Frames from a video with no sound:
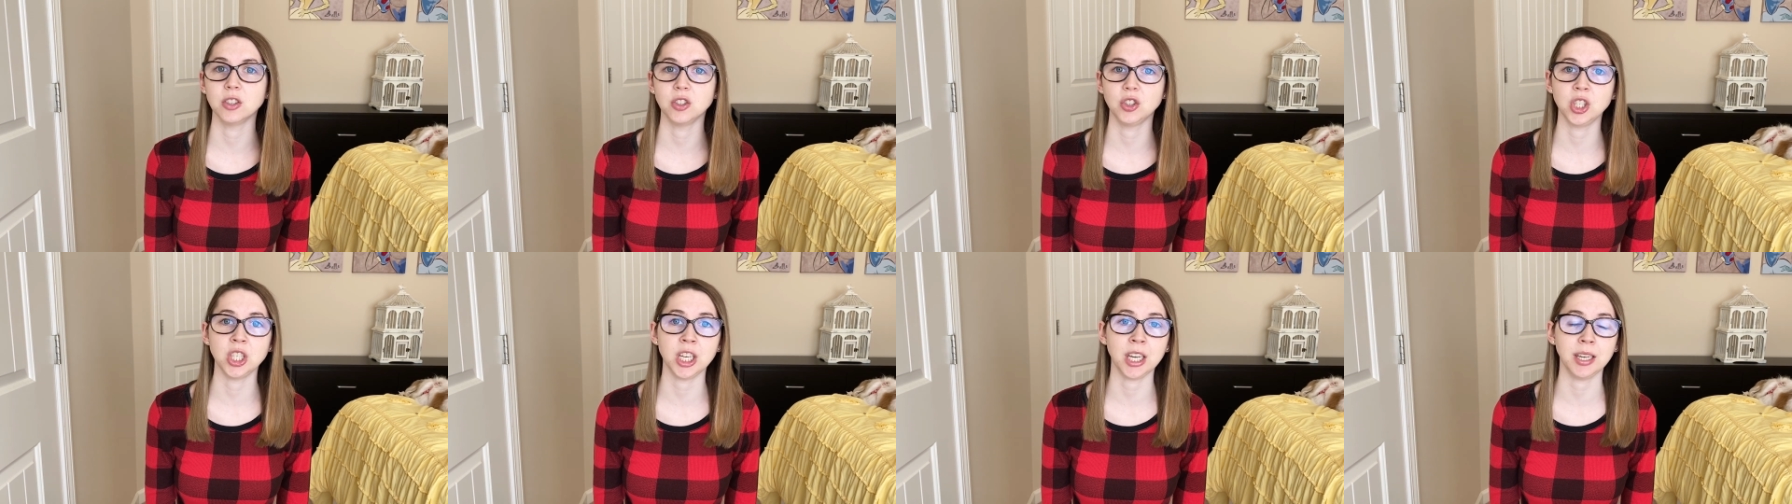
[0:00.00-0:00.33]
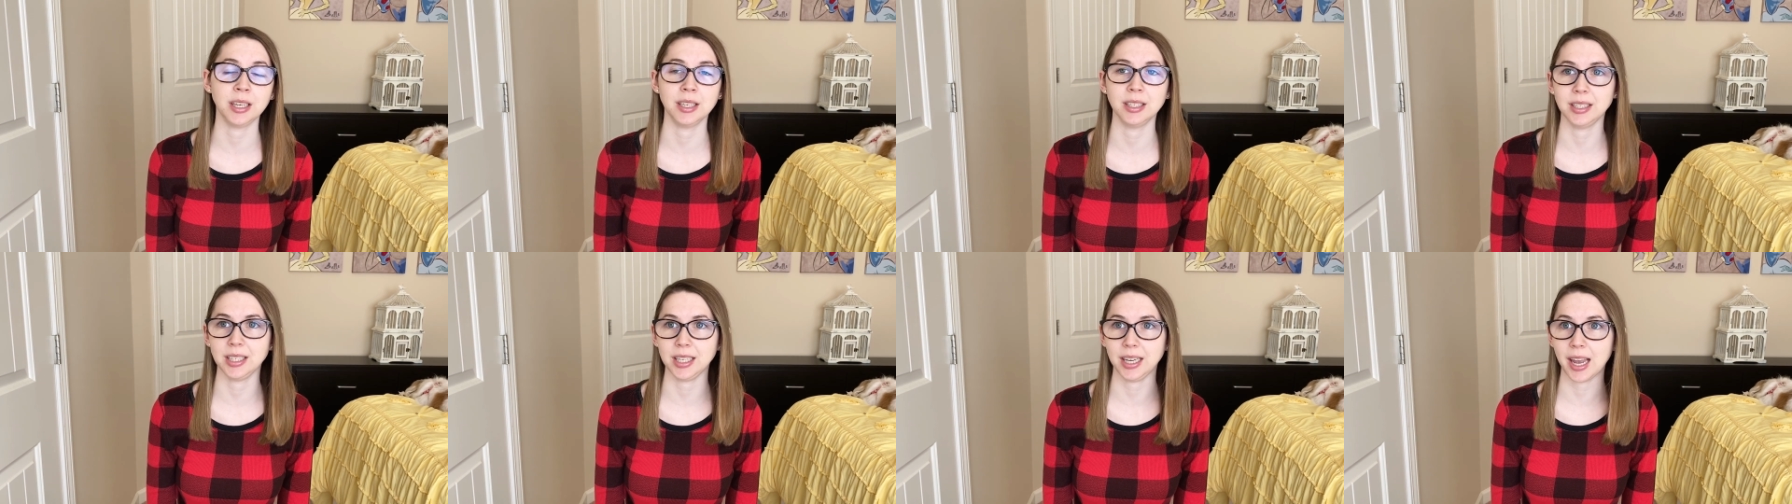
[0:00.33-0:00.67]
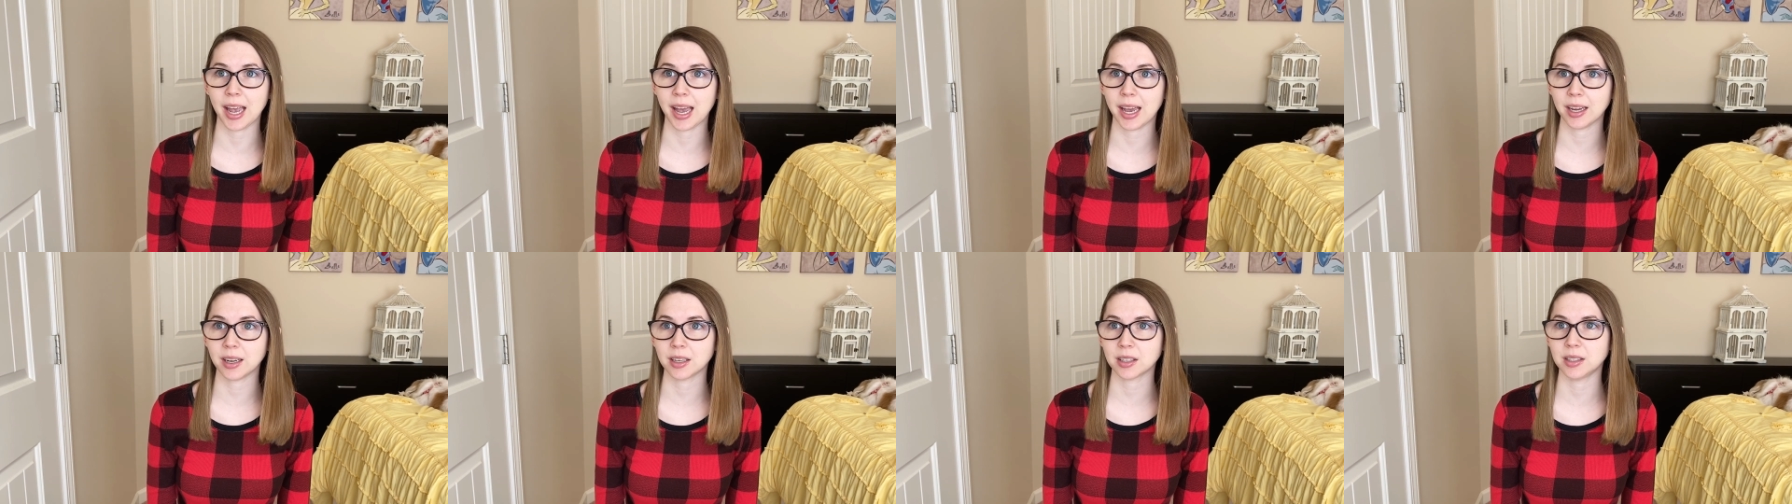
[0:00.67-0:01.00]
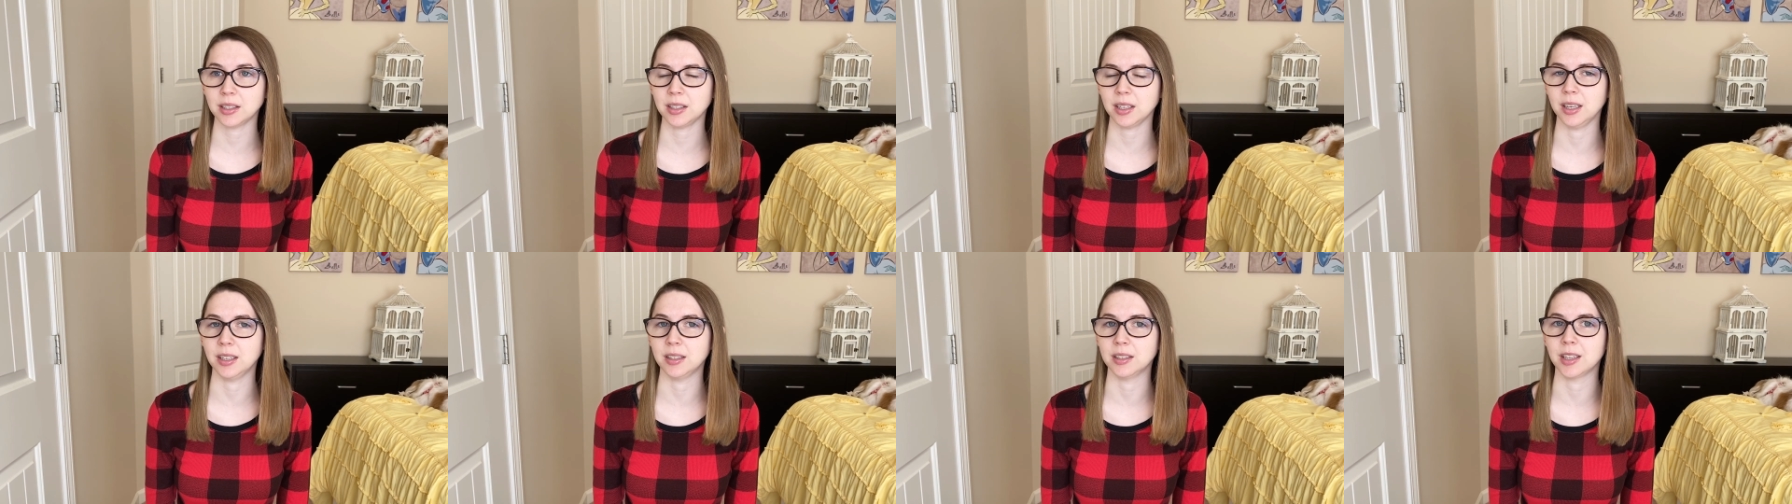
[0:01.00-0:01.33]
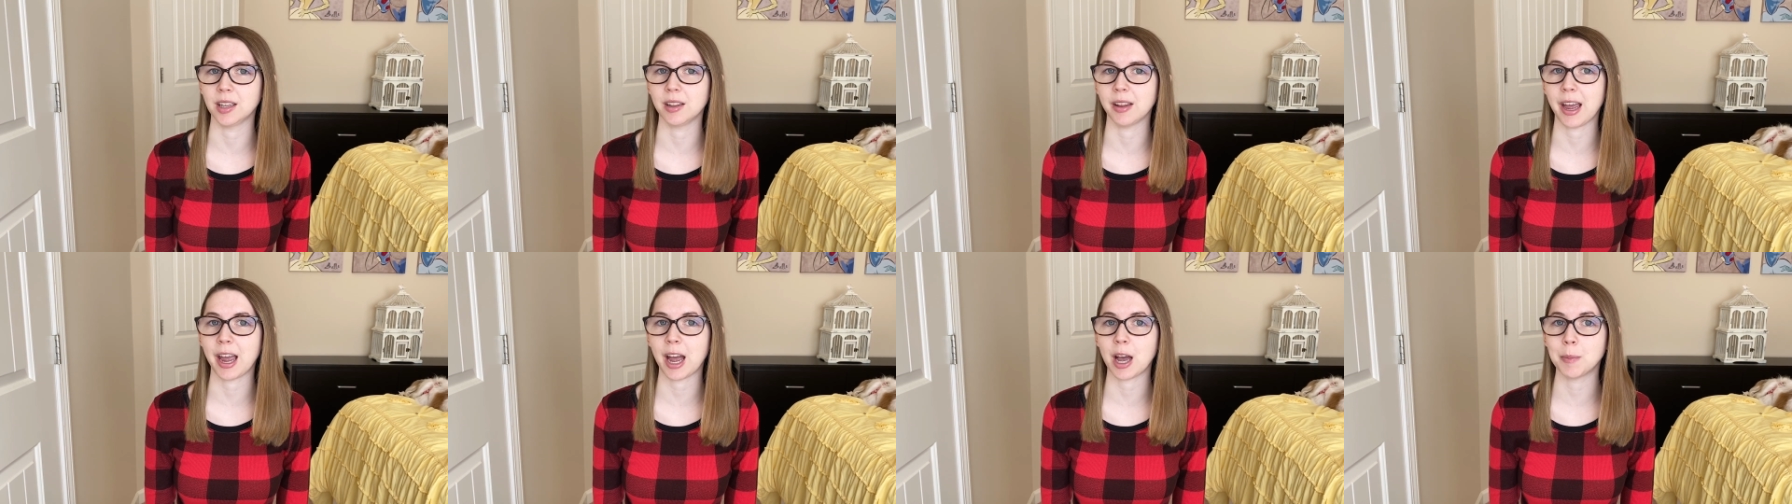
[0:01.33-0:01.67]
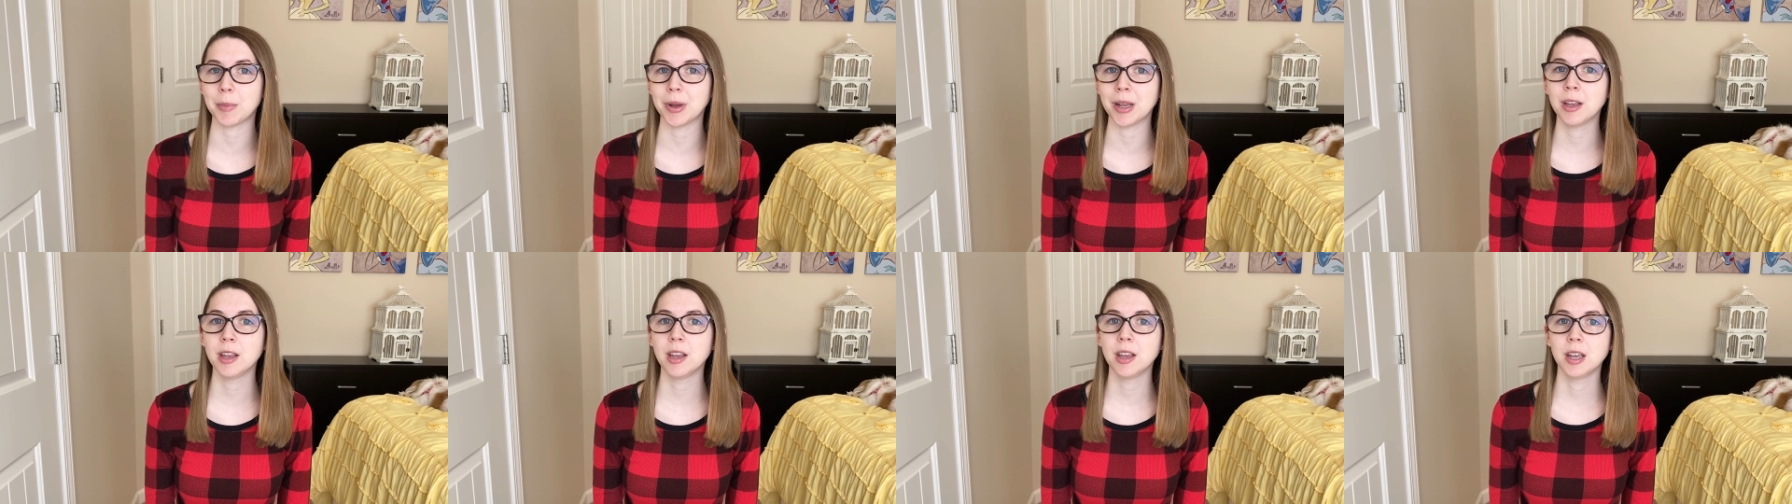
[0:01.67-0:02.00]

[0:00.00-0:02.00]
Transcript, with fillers: GeneDX is the lab,